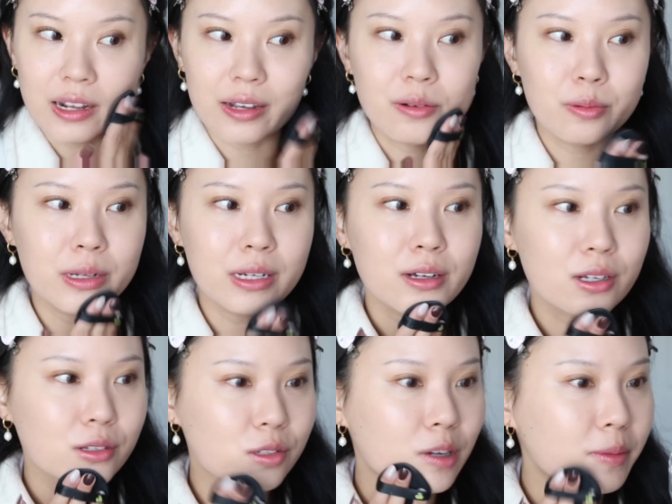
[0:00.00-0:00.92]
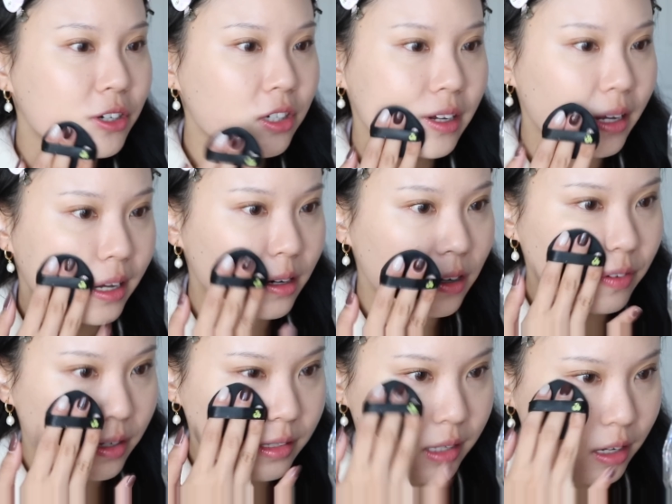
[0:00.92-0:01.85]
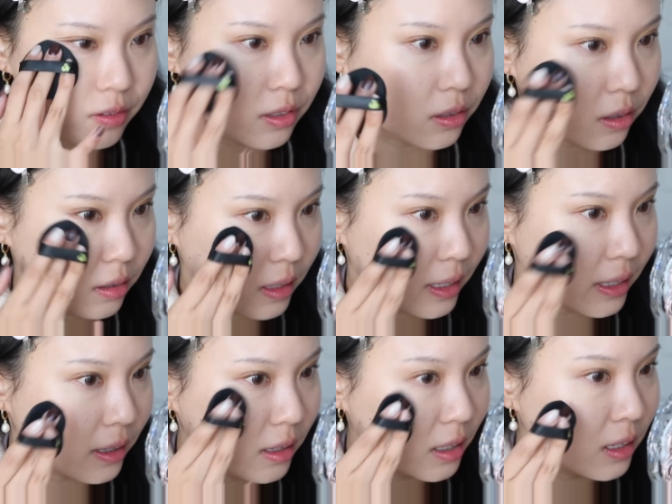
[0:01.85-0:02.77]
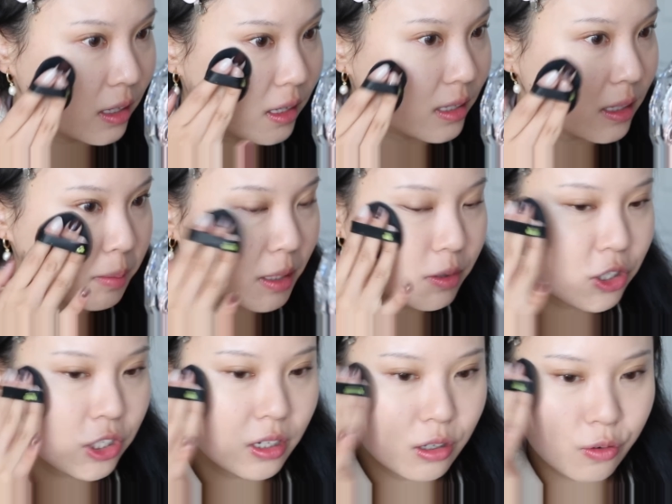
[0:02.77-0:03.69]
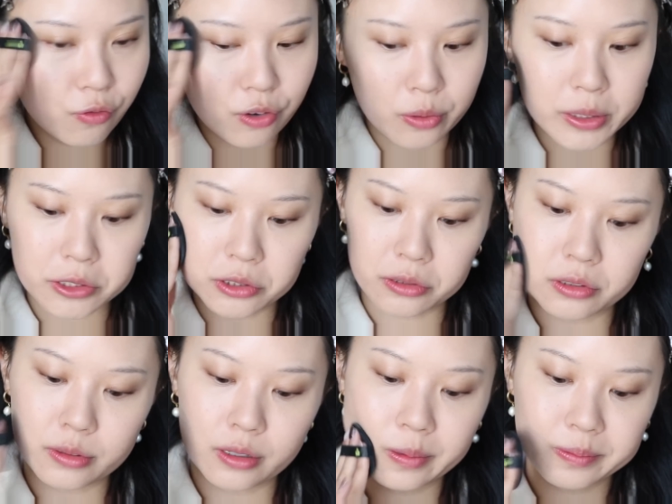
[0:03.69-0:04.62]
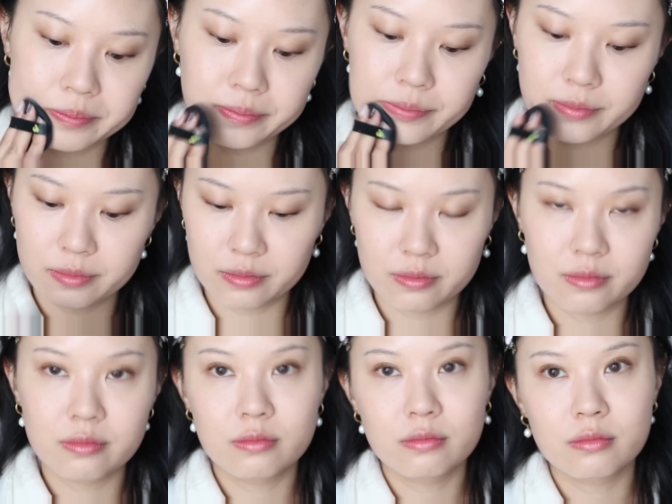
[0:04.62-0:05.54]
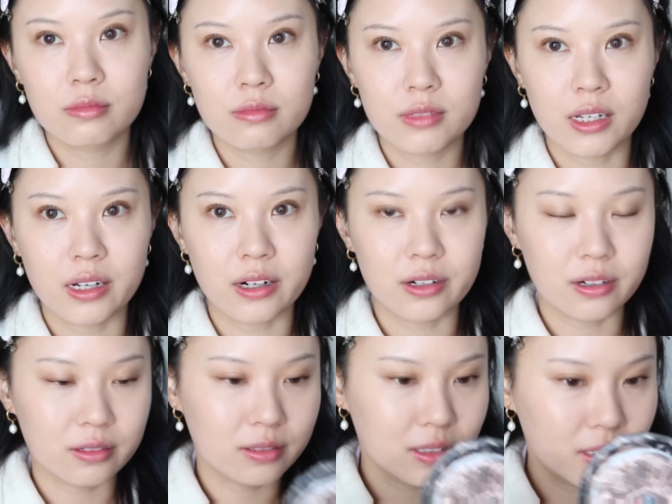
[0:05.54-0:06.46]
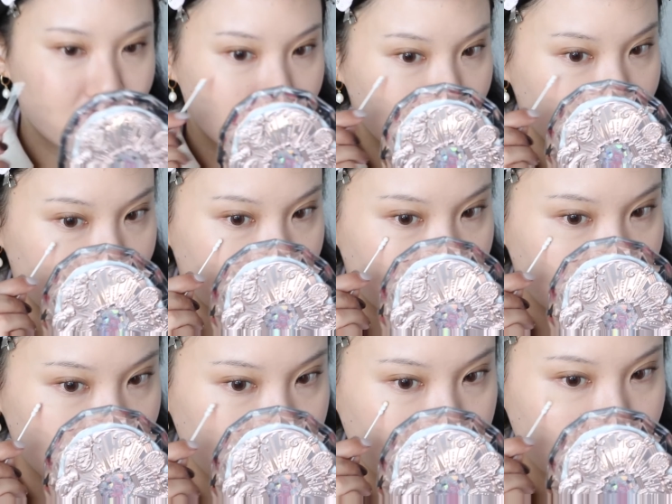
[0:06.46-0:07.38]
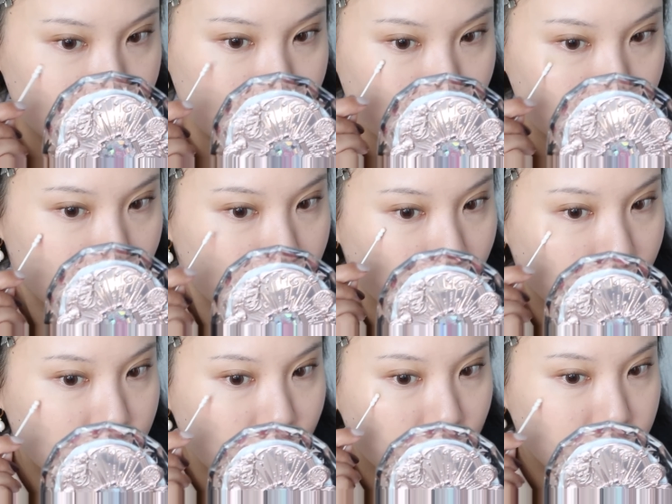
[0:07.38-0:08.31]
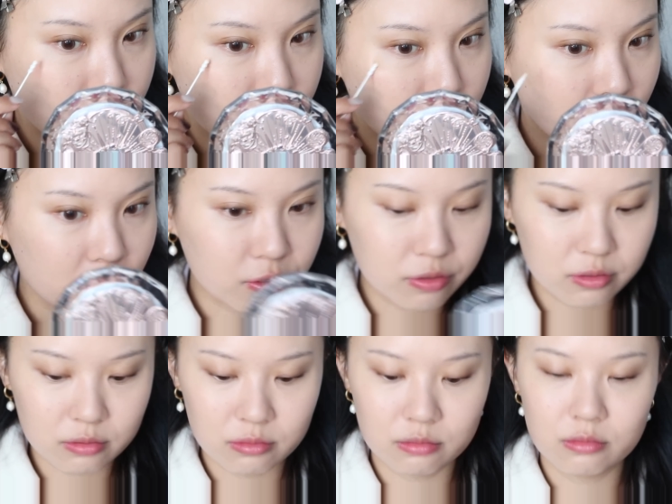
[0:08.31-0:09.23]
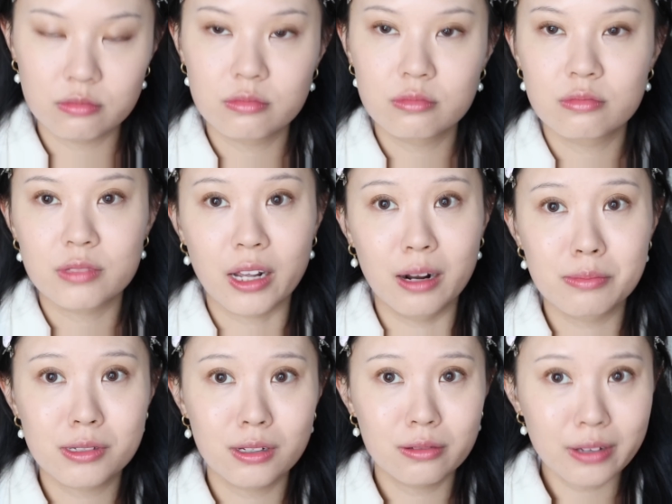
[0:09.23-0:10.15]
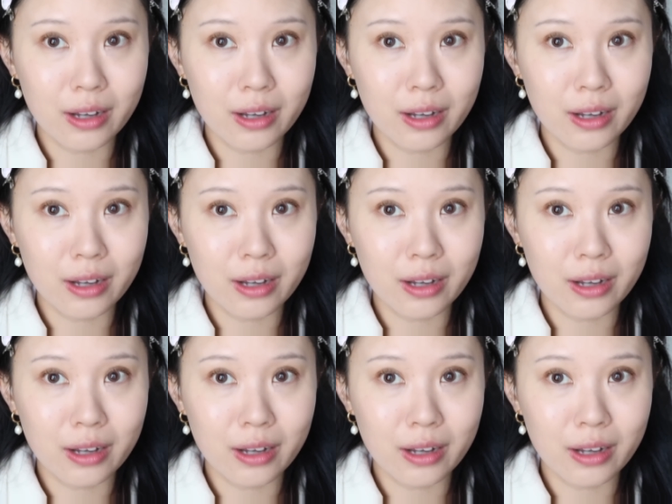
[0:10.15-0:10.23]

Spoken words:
Like, we got so much ahead of ourselves, you know, like, it's something we should look forward to, not, I don't know, maybe that's just me trying to tell myself that I'm still